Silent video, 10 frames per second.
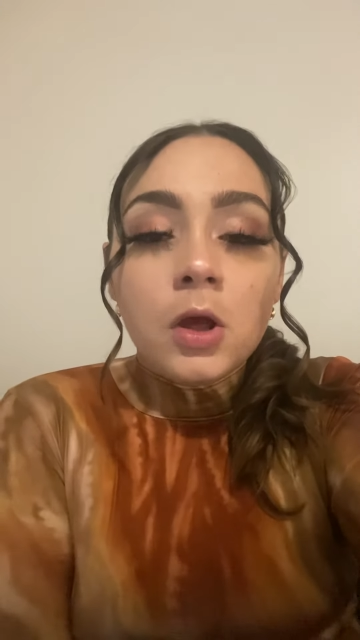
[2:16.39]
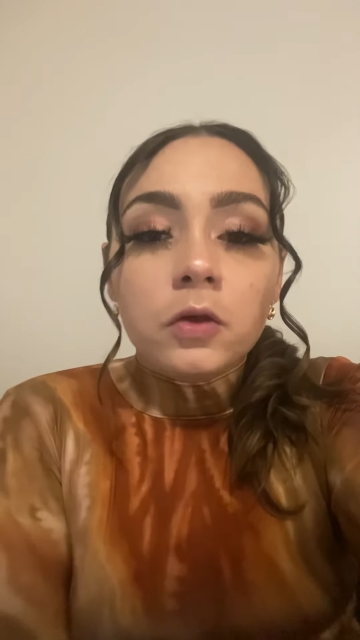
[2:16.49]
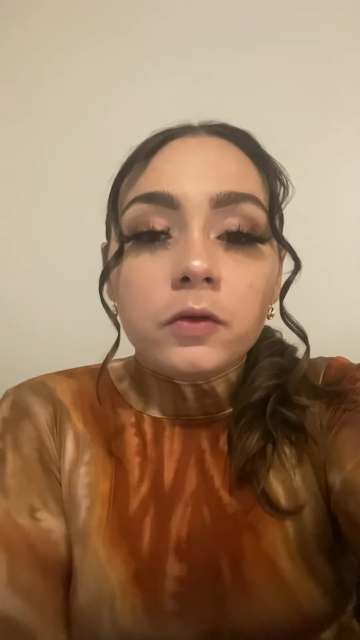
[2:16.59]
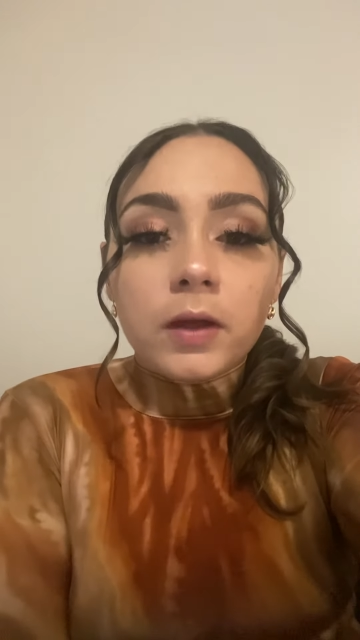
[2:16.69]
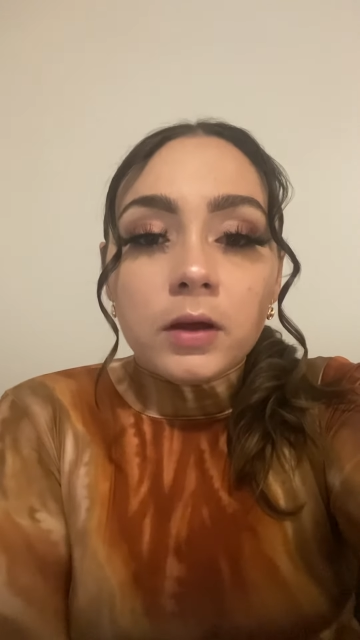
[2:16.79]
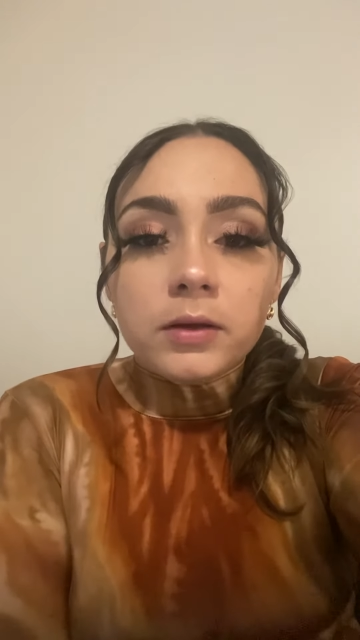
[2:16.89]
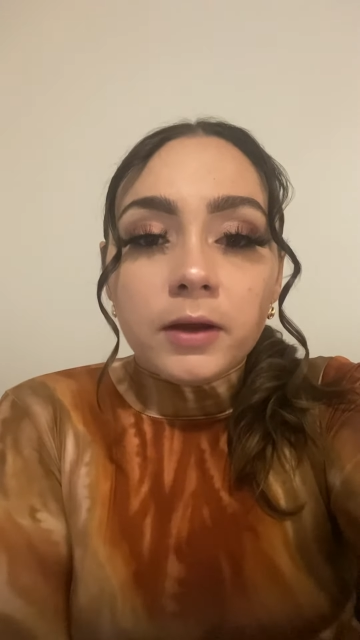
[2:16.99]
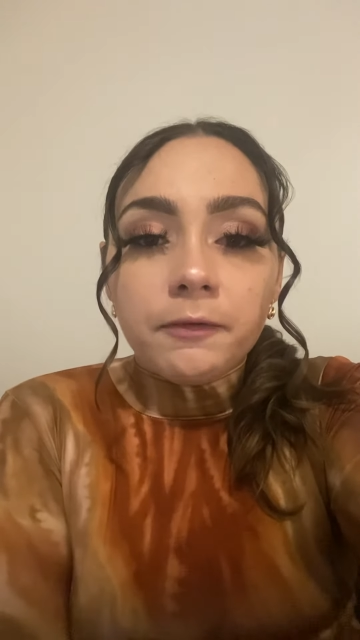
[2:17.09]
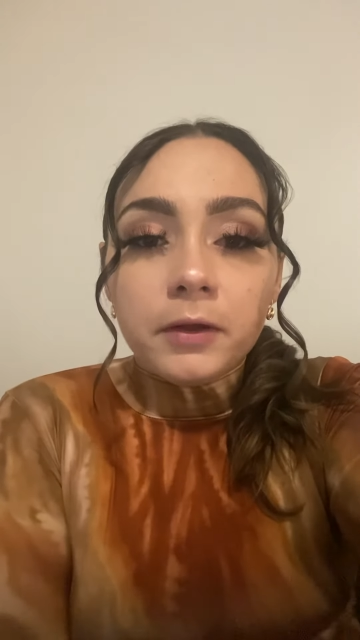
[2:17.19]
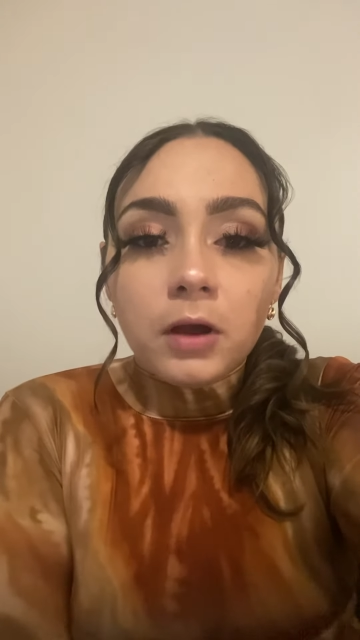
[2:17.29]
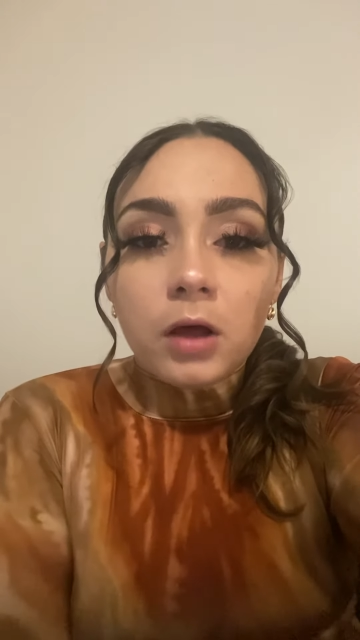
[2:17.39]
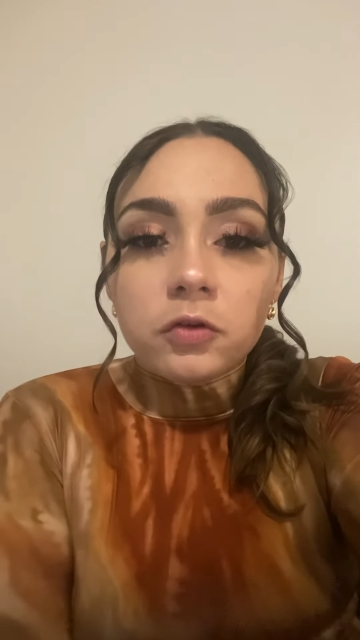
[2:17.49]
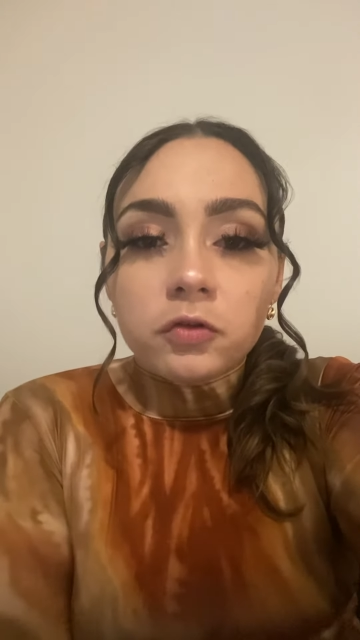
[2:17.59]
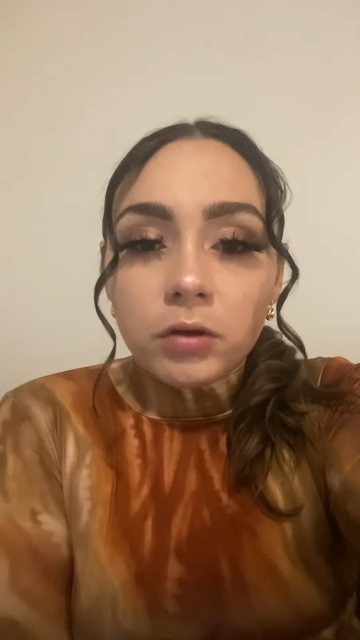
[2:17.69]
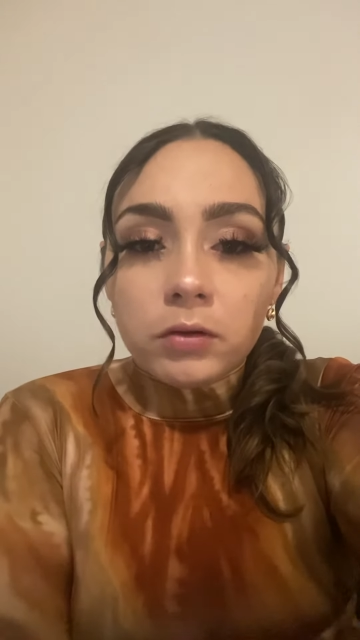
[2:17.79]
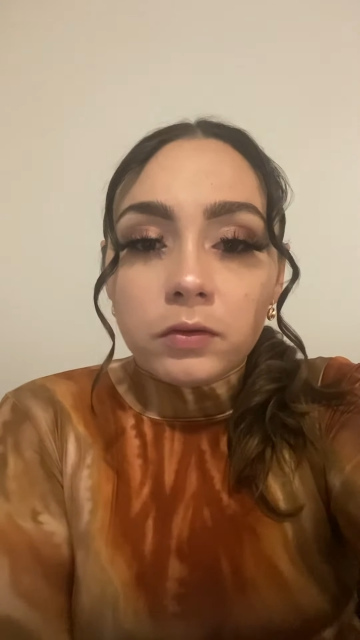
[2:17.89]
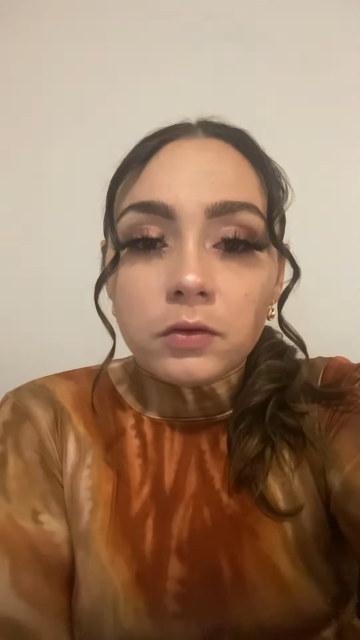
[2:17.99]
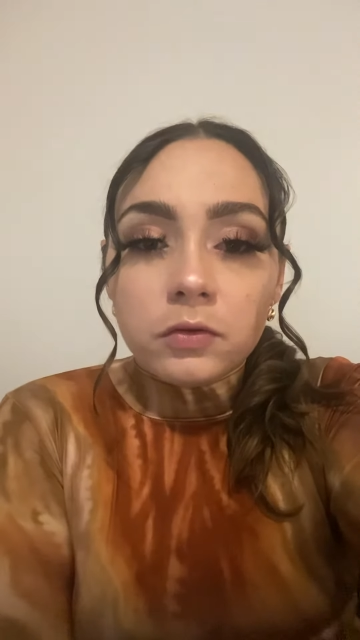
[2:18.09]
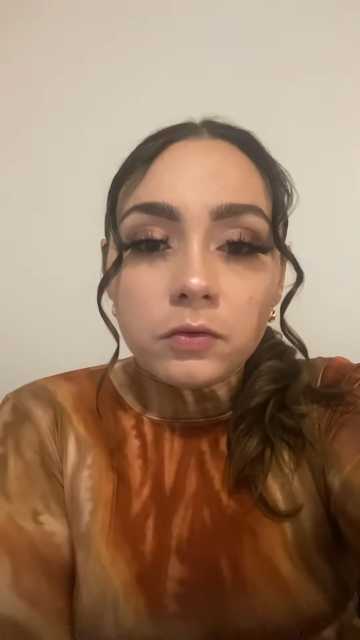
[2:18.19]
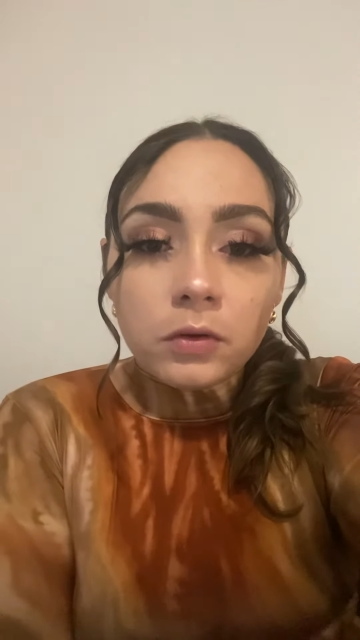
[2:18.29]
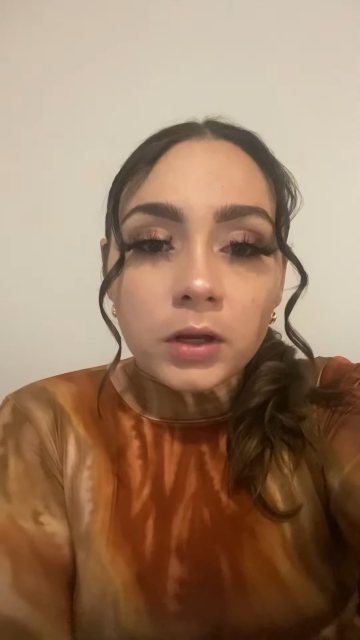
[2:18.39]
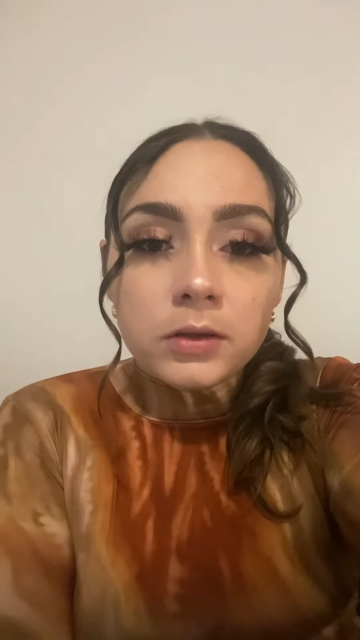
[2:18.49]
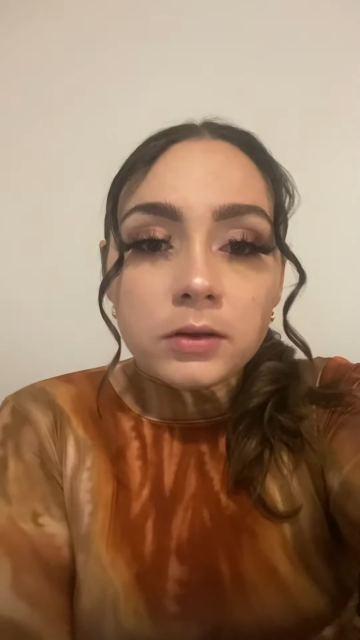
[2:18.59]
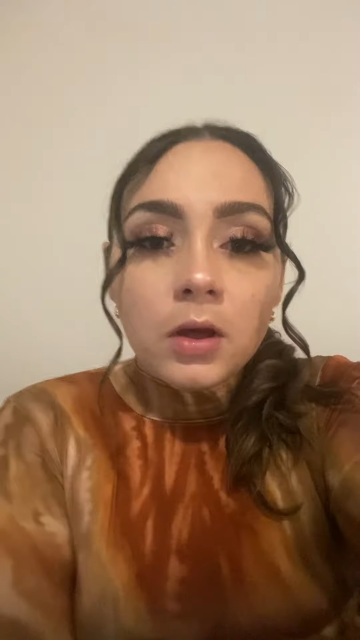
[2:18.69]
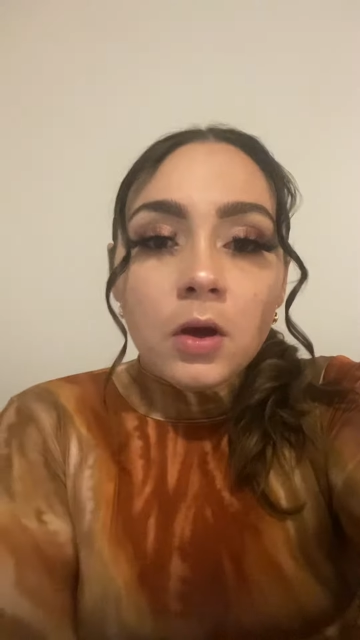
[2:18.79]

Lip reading: so that could definitely cause stress to the students